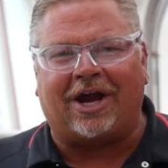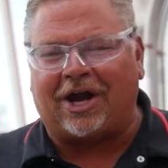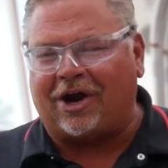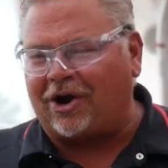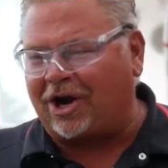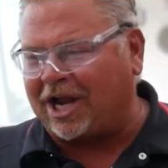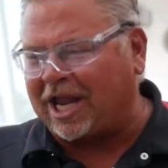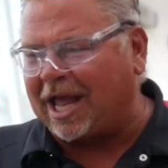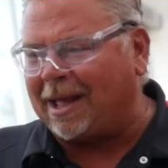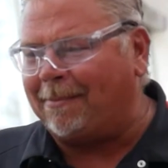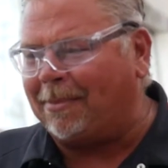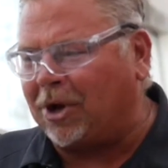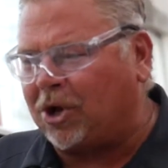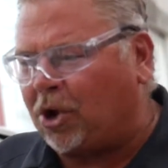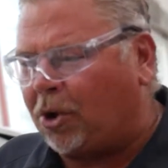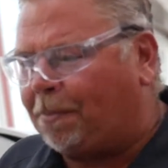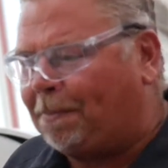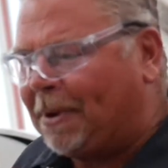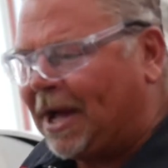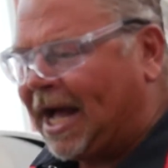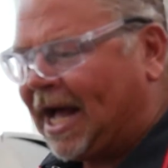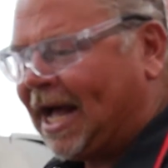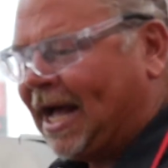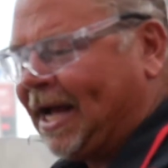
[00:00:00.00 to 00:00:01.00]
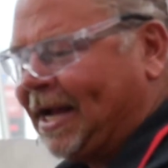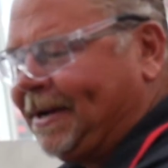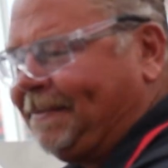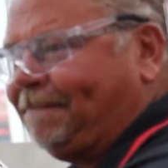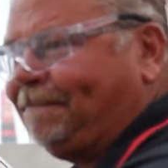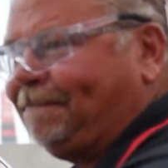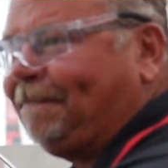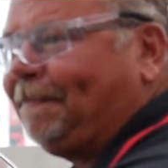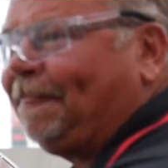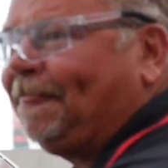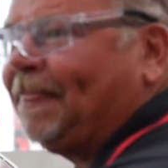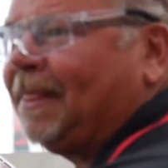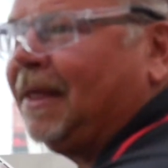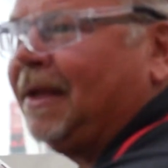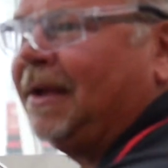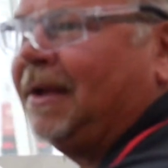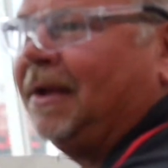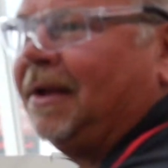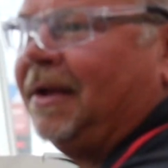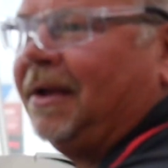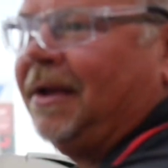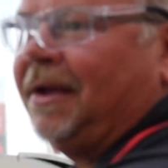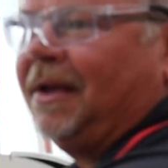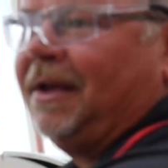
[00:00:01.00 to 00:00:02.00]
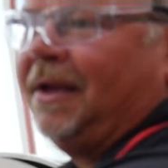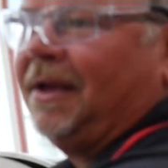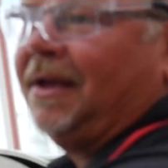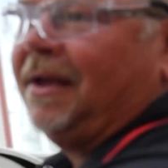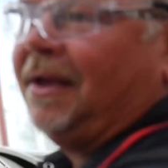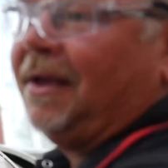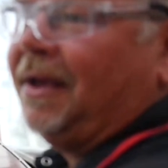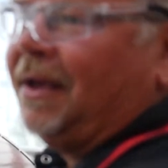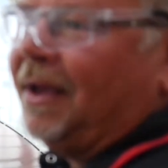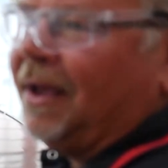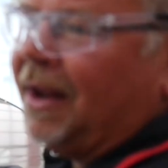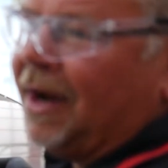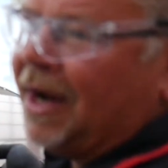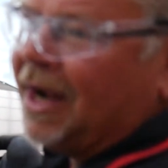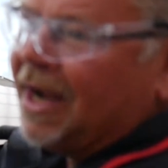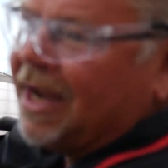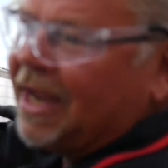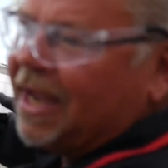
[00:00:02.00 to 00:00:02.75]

at our chemical pod. I